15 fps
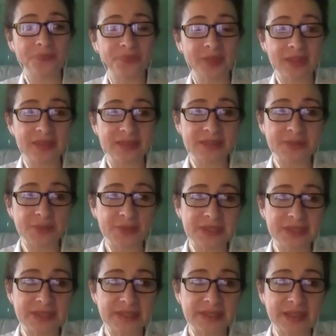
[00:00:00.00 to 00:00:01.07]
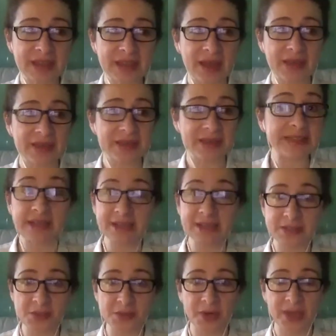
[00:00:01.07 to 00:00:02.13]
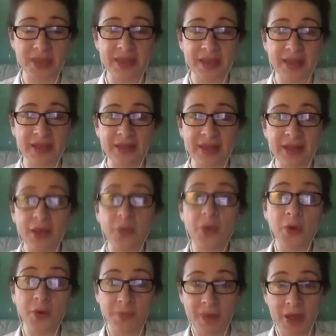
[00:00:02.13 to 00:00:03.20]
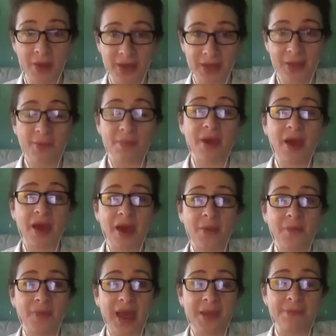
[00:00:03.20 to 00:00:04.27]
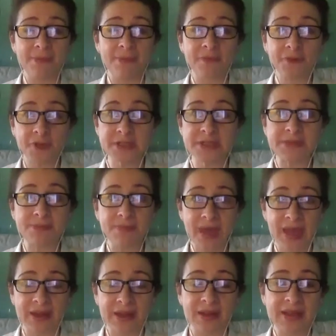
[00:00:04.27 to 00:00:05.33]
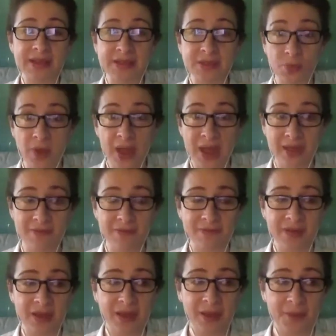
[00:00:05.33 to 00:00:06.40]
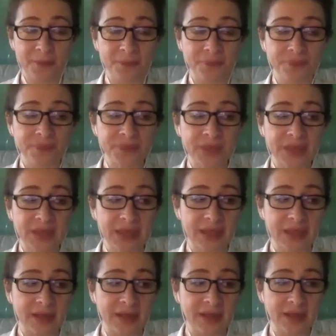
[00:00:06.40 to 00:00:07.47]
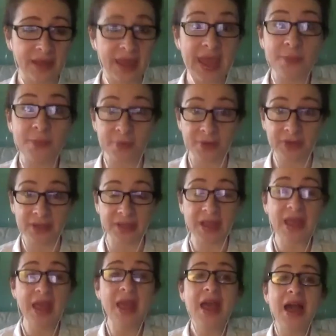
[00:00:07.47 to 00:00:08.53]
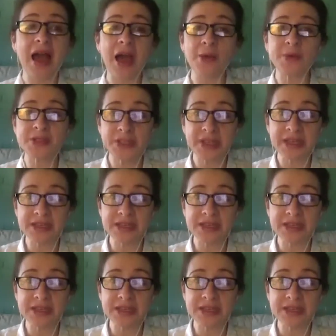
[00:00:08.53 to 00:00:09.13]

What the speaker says: this was the second story that I wrote about him. I first met his wife in April. I was looking